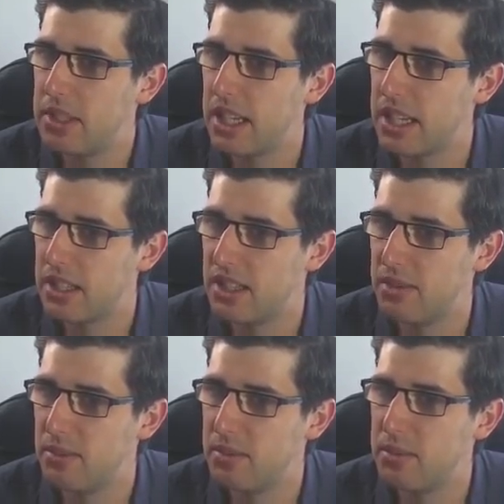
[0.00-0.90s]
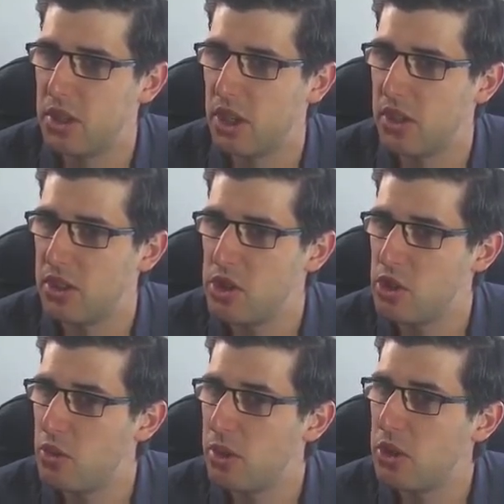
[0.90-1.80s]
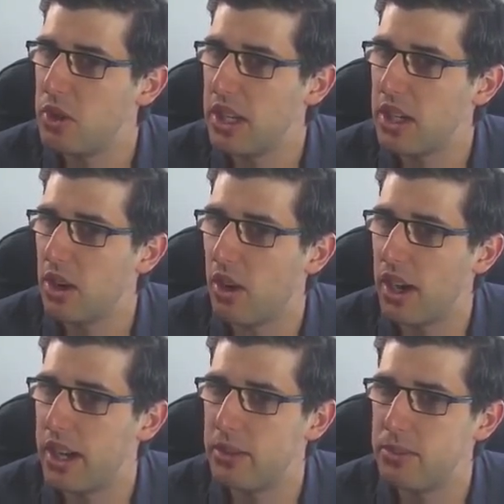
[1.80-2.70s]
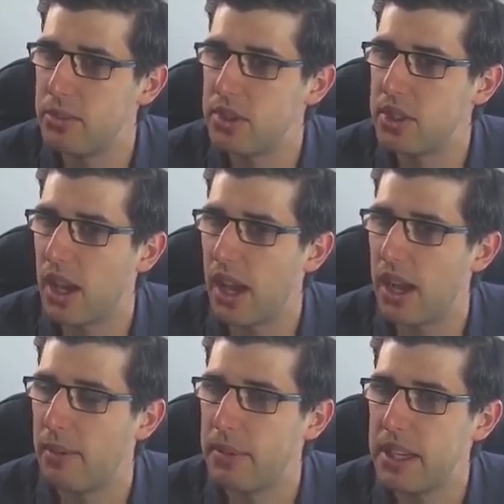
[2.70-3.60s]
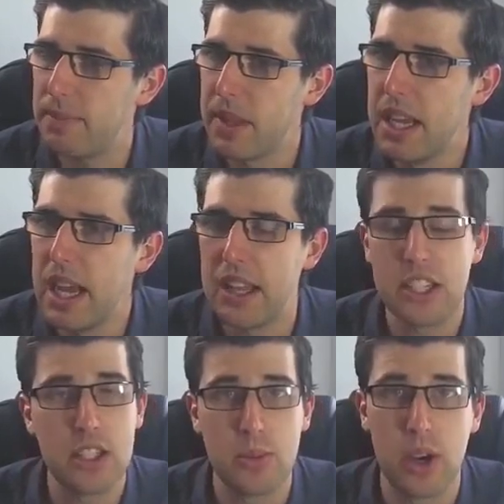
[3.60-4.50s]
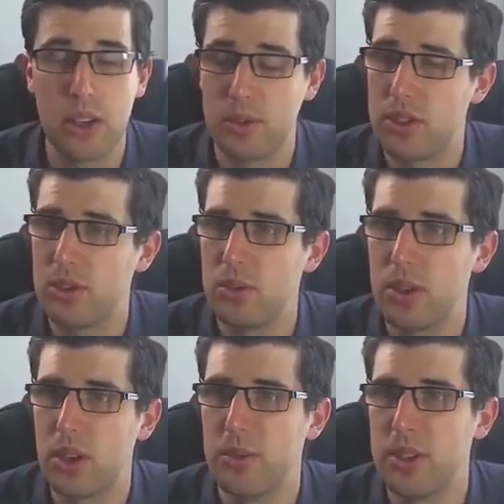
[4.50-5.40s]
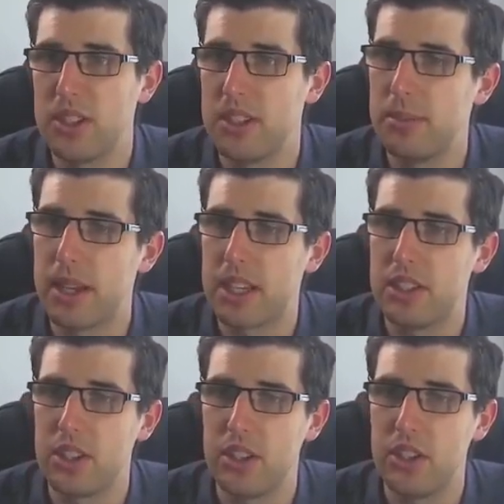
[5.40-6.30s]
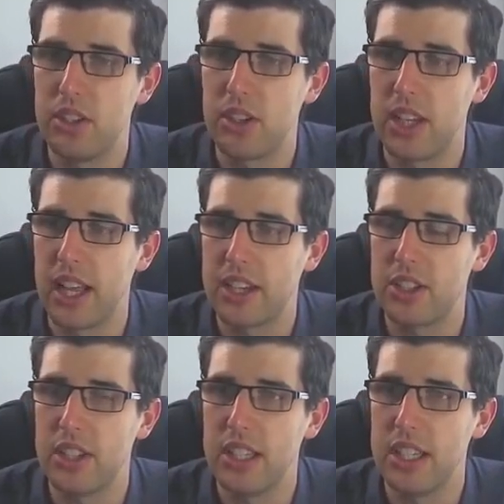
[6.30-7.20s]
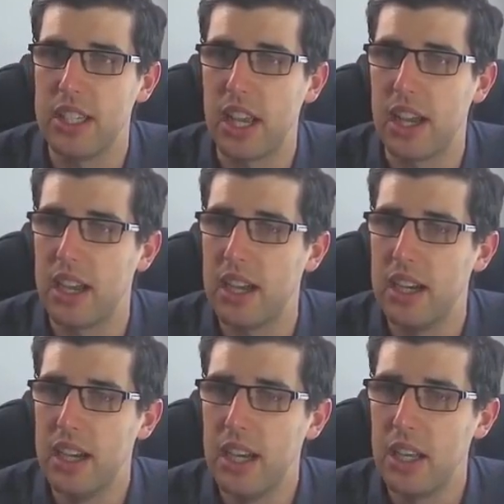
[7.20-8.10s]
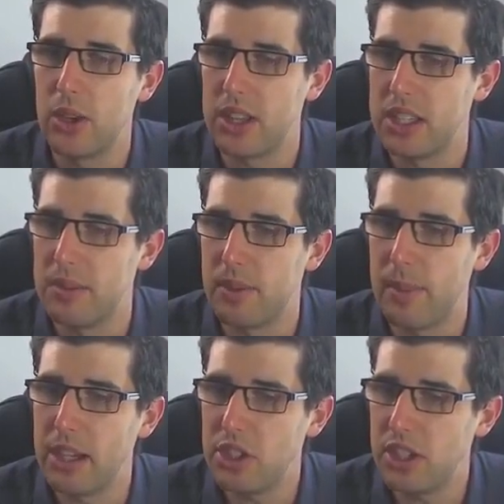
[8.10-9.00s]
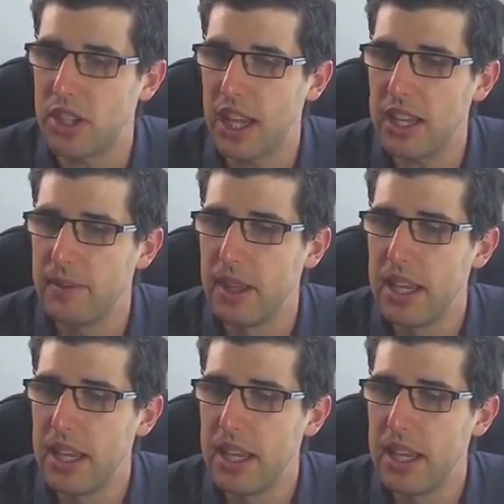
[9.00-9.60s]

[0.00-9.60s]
Seeing some new and unique items here, and this is why you install the Commerce Inspector, so that you can actually look at this information. Okay.